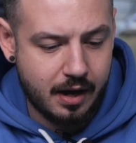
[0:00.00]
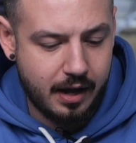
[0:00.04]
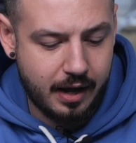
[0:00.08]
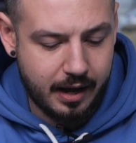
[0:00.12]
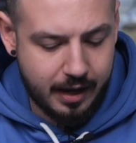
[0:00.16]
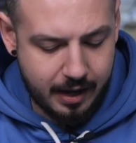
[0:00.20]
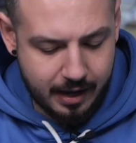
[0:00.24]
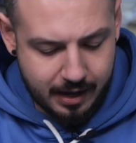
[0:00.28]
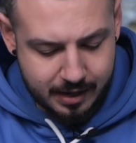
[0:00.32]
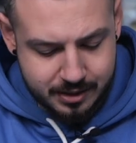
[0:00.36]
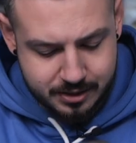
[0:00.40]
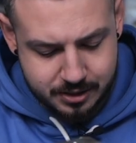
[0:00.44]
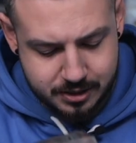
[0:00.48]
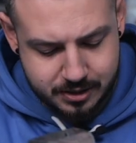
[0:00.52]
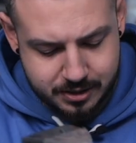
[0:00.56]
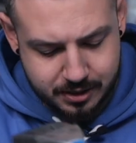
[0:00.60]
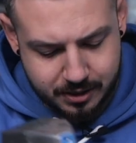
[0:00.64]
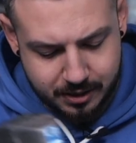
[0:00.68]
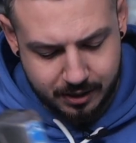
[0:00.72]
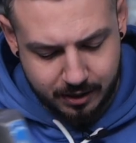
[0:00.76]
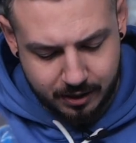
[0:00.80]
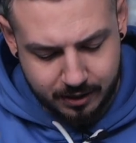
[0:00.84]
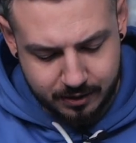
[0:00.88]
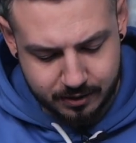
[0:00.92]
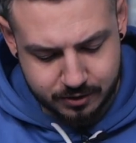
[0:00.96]
and
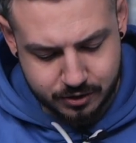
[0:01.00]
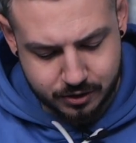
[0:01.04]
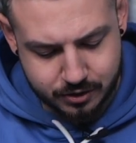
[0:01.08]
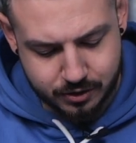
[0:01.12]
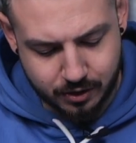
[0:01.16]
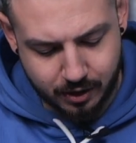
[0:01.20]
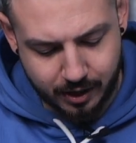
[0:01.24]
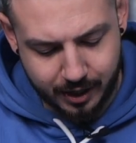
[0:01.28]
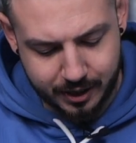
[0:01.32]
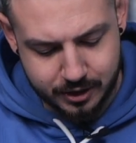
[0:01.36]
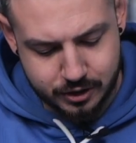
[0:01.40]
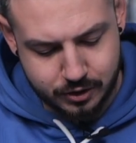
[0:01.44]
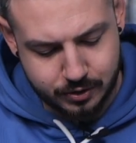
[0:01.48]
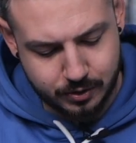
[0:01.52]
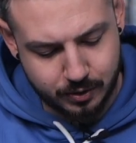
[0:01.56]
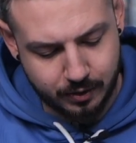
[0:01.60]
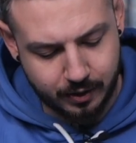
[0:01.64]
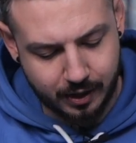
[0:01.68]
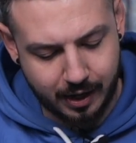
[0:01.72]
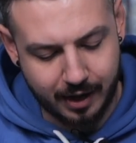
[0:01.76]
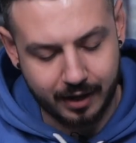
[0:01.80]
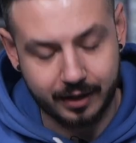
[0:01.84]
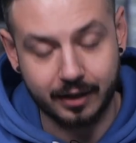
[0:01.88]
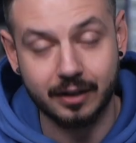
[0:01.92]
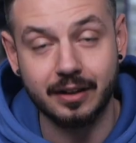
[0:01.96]
start to
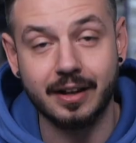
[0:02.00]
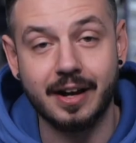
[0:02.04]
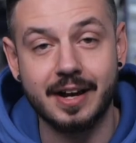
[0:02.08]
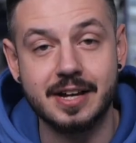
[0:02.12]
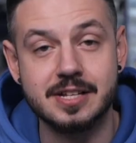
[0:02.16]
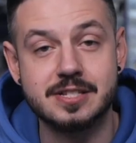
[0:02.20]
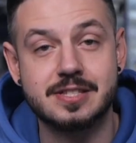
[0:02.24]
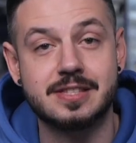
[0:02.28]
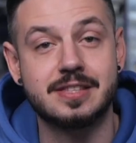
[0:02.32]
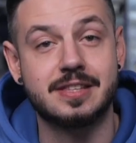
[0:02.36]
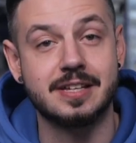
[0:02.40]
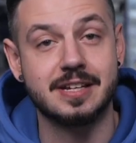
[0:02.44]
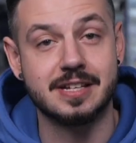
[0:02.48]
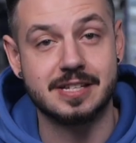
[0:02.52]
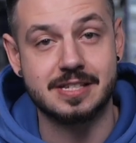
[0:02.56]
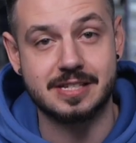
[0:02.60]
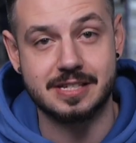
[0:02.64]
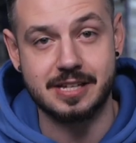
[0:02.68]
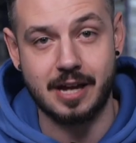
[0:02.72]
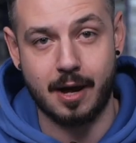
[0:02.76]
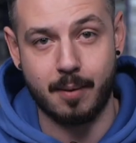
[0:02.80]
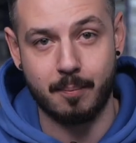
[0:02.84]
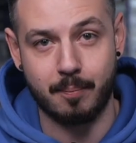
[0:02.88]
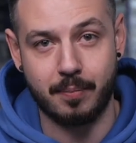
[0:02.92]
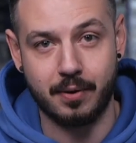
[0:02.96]
analyze this
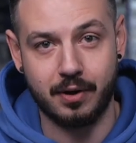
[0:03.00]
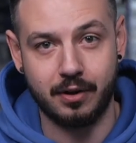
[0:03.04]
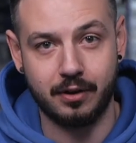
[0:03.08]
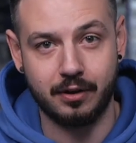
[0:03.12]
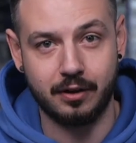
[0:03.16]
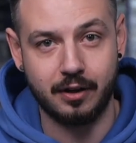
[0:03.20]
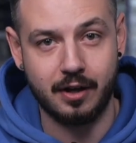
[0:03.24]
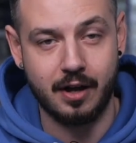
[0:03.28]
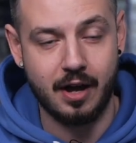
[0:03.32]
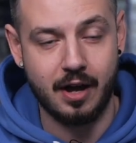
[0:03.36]
sample.